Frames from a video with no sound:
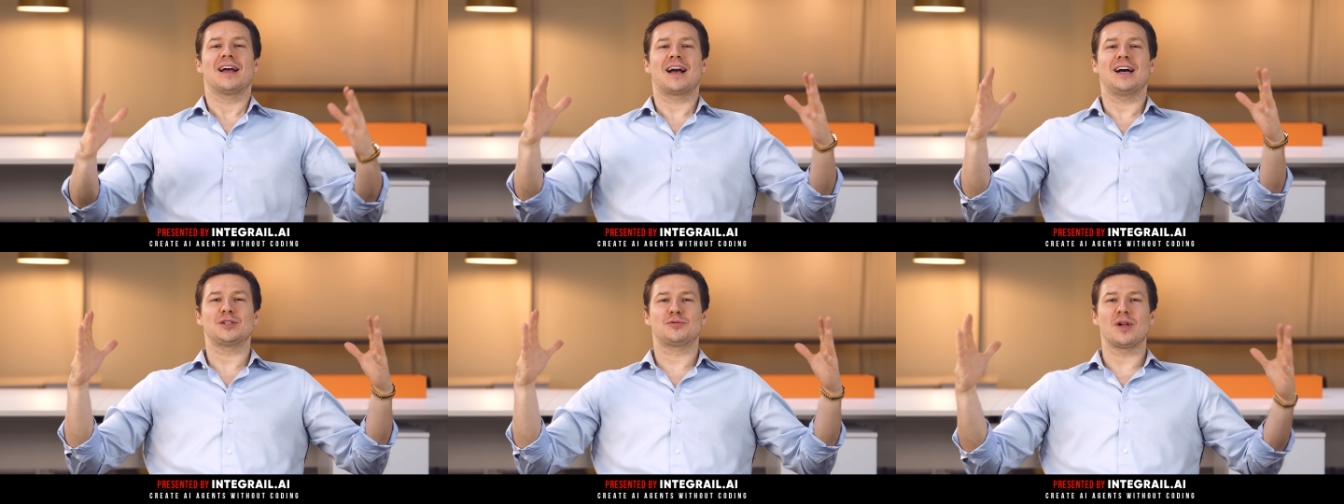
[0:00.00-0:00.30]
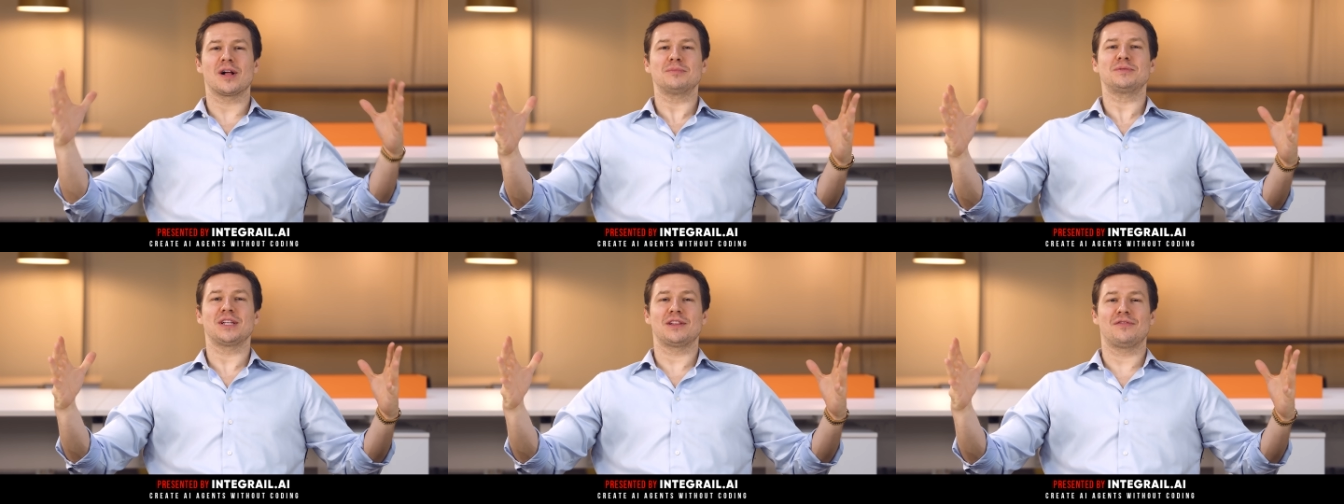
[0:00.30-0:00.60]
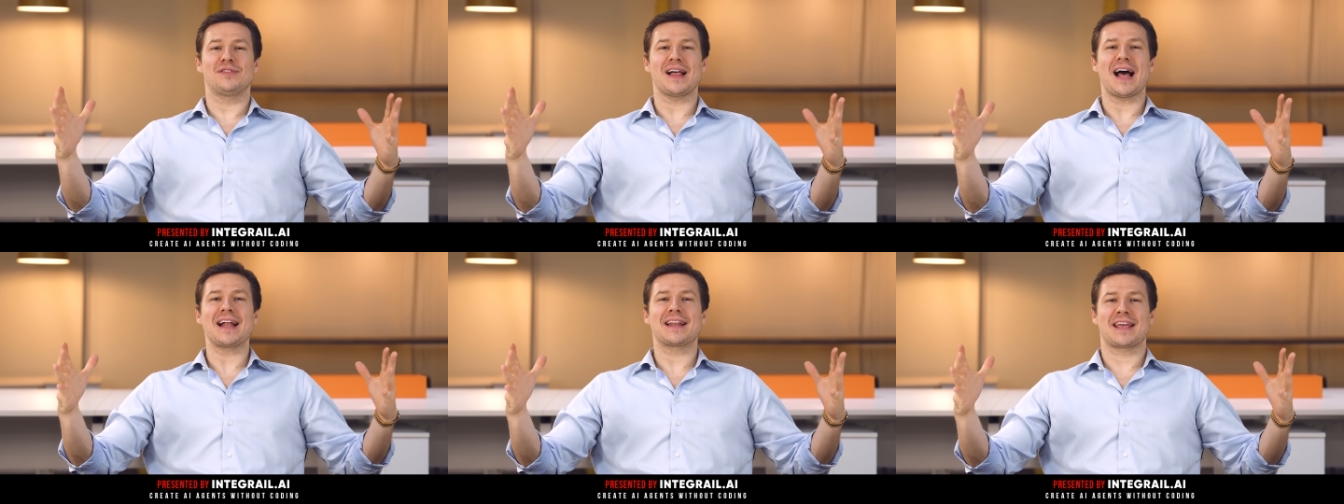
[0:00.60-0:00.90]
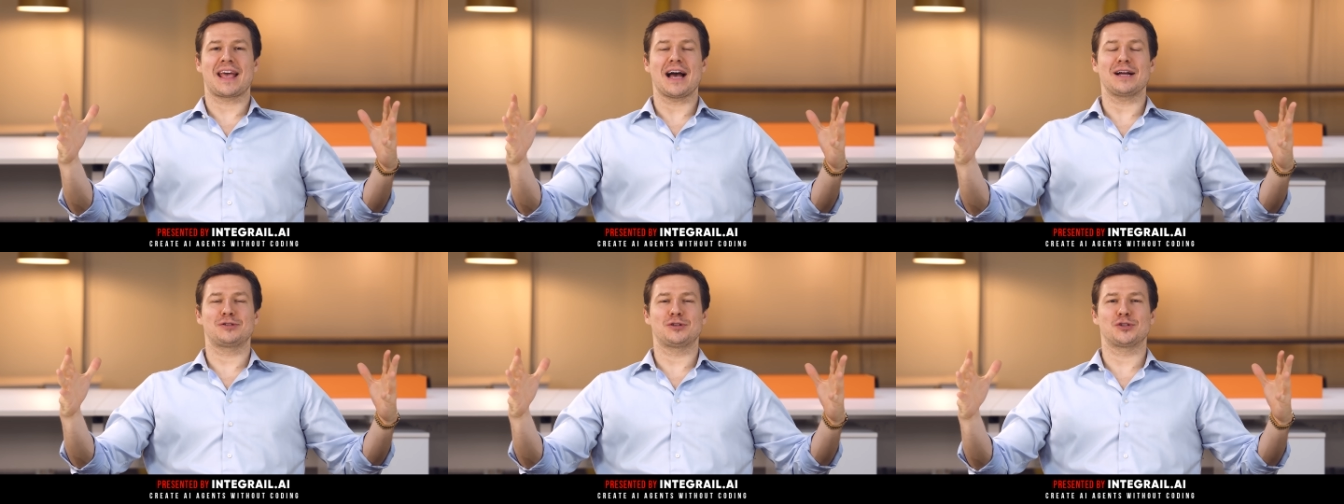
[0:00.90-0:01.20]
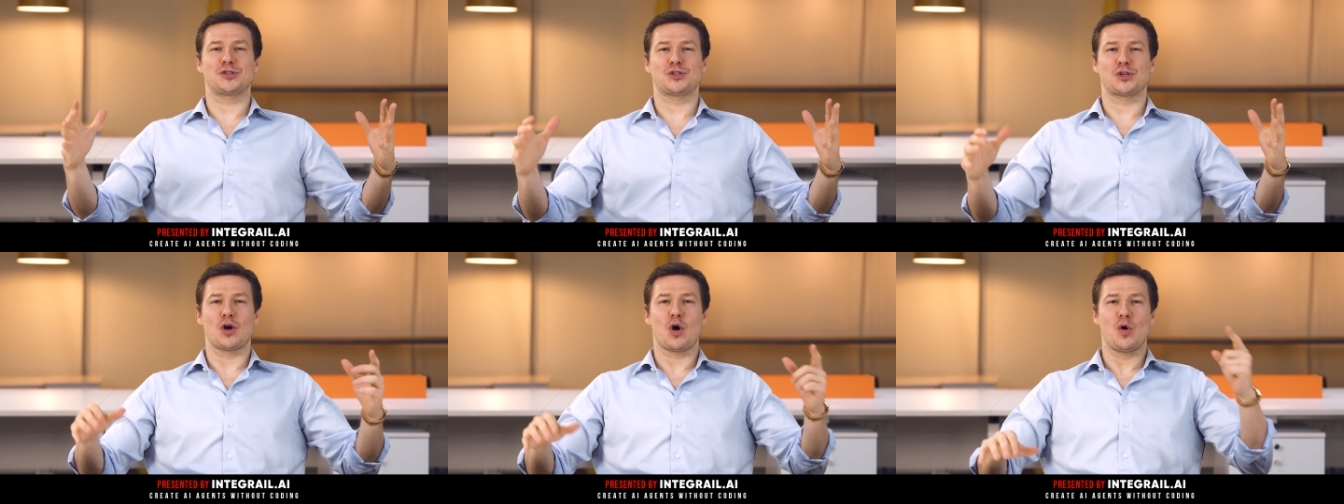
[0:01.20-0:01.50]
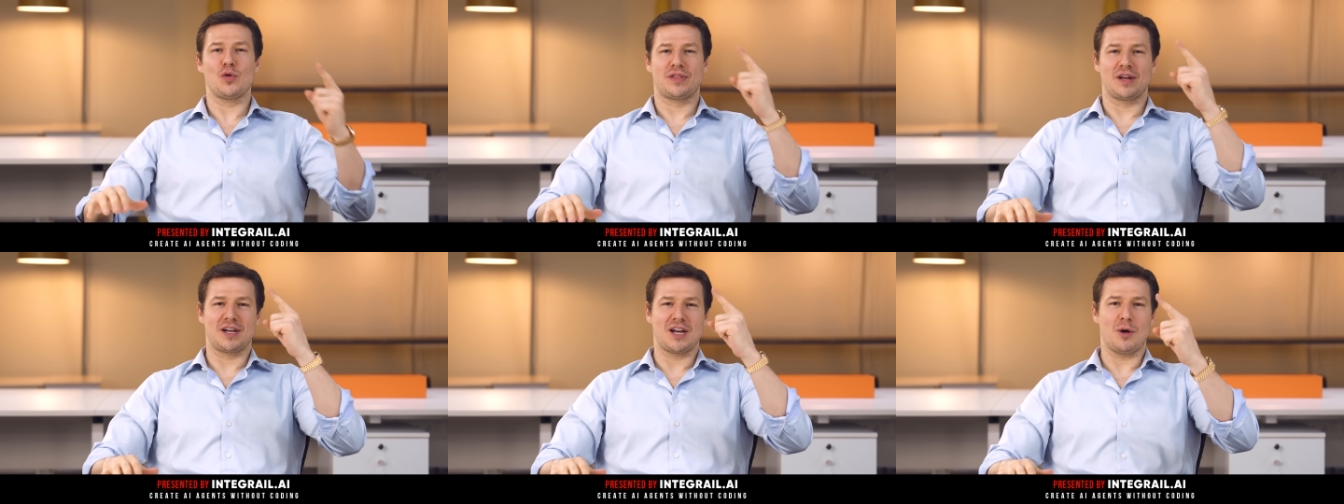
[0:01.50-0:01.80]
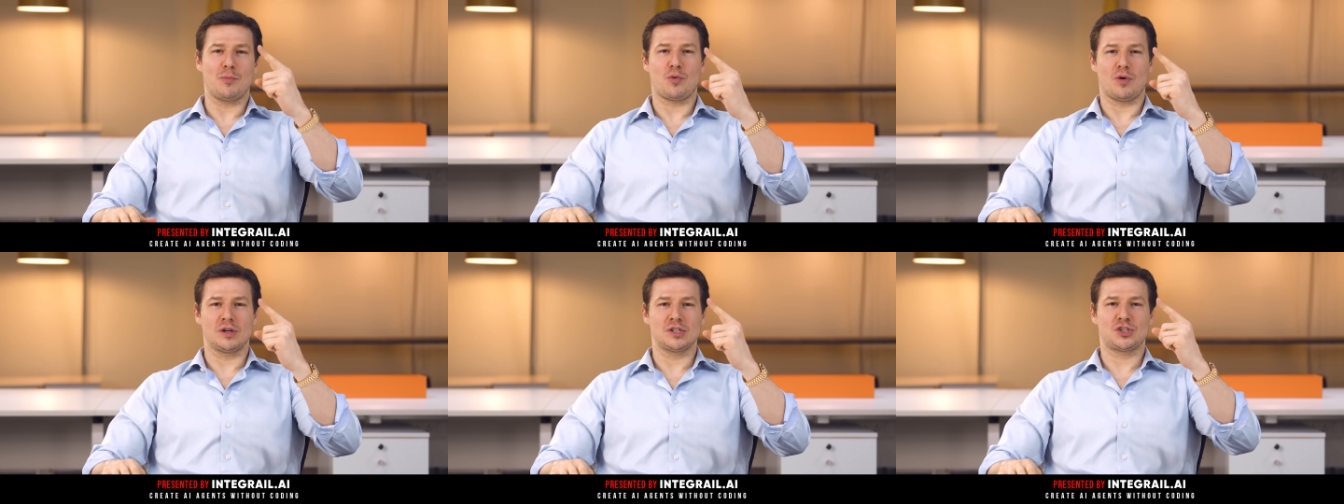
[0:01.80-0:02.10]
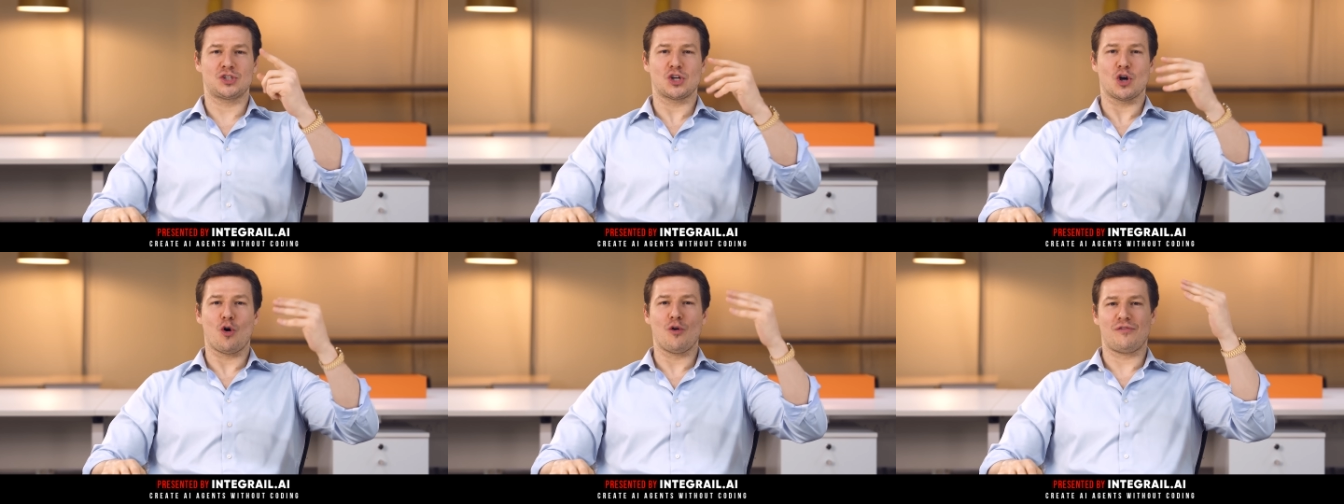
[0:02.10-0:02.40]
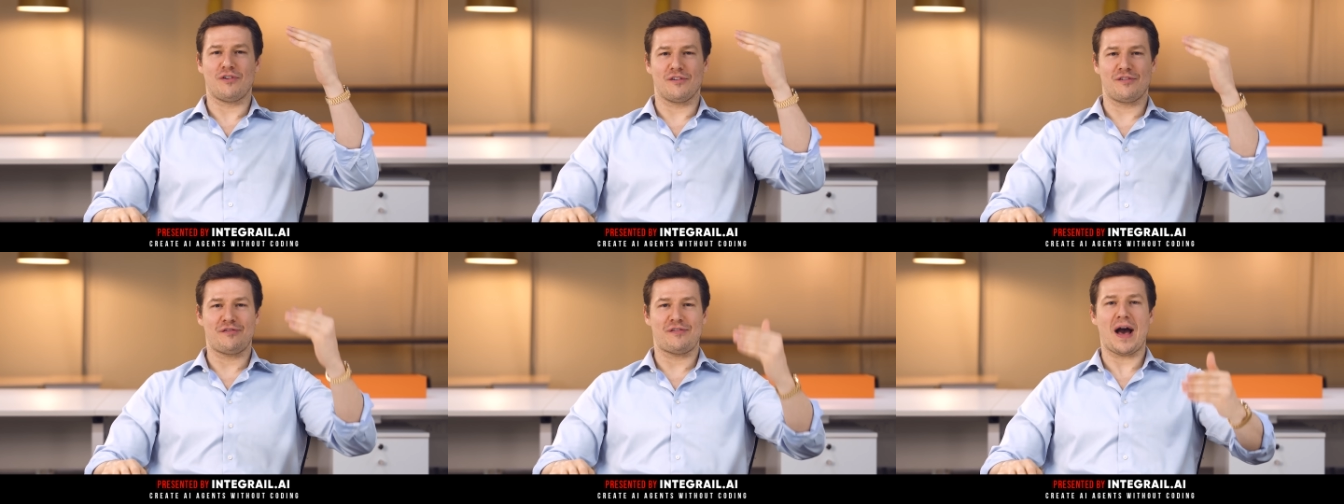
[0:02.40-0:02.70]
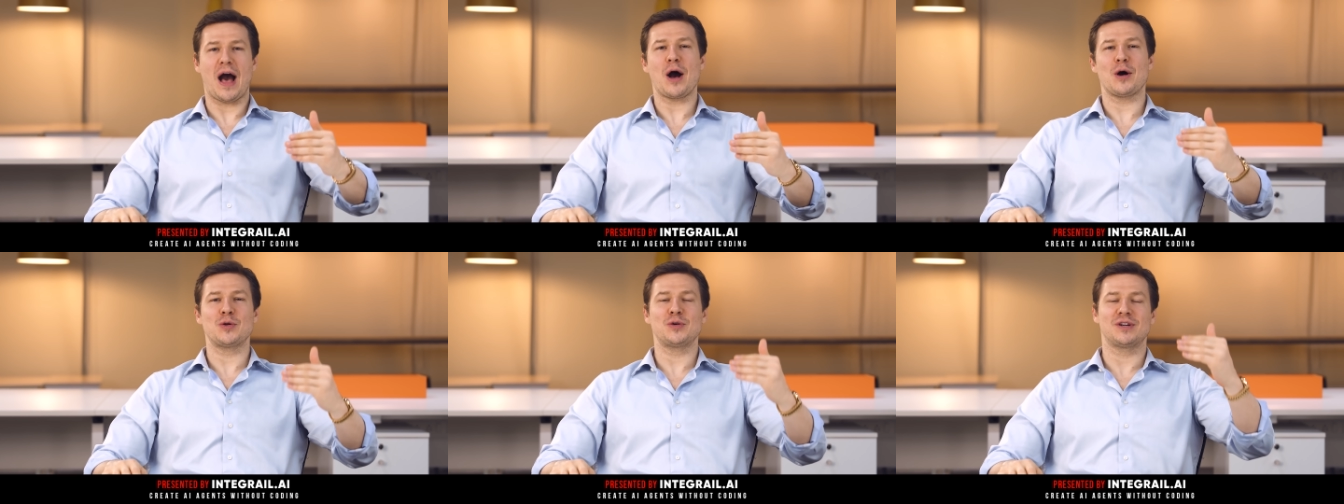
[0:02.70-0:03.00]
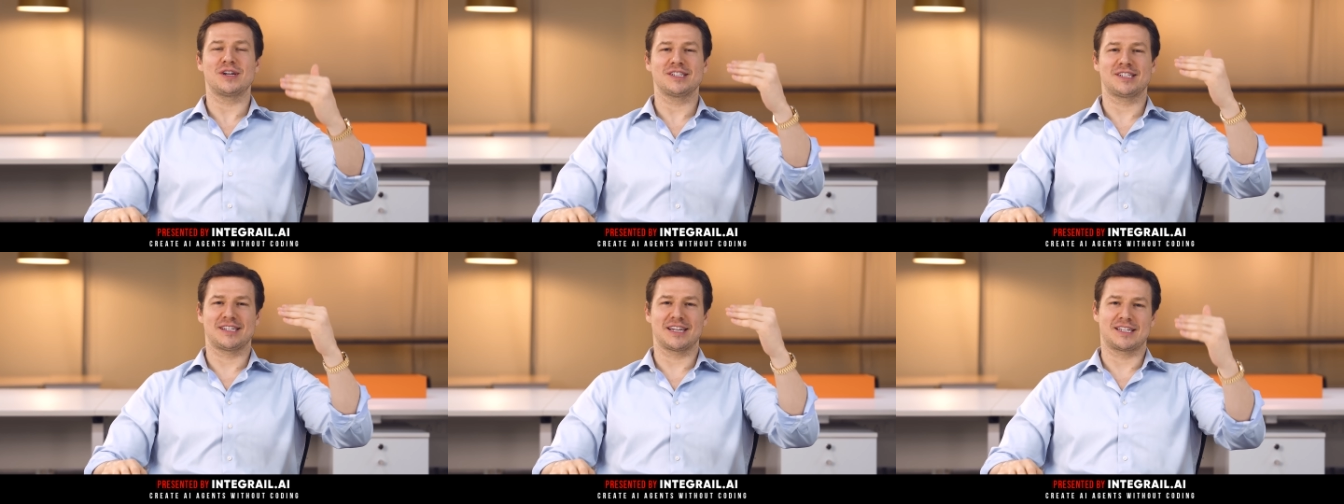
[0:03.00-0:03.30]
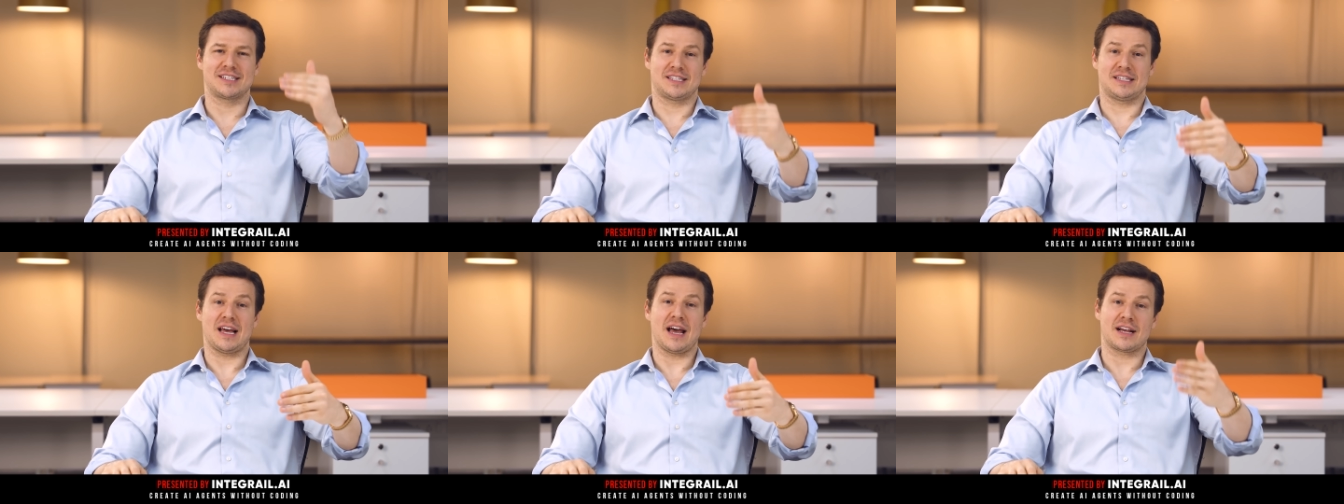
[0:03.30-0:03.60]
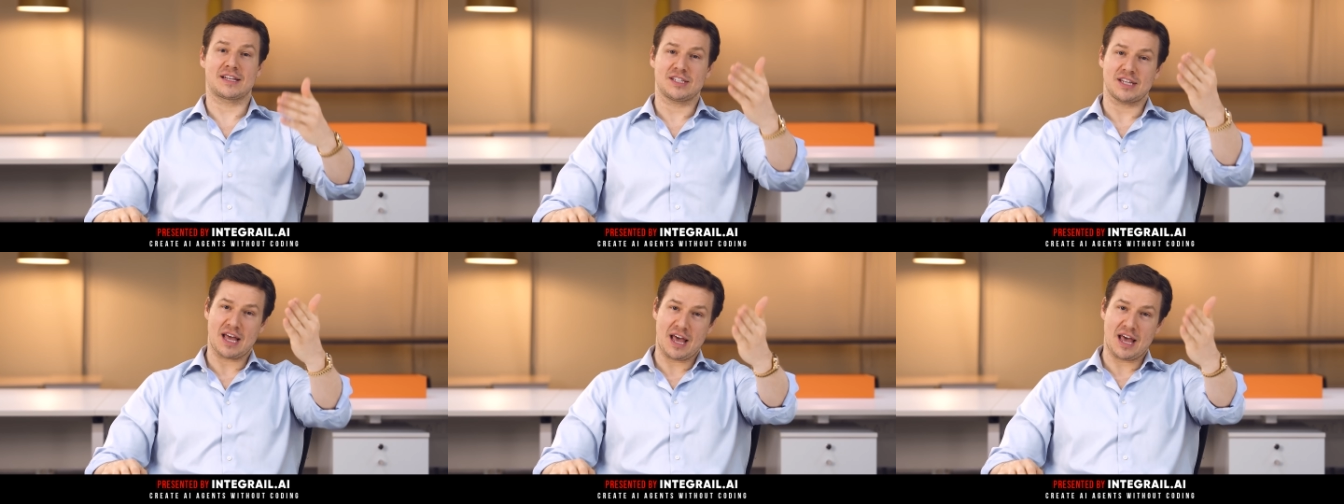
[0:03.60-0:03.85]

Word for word: Guys, welcome to the Vlad Kachur Show, the #1 show for founders, execs,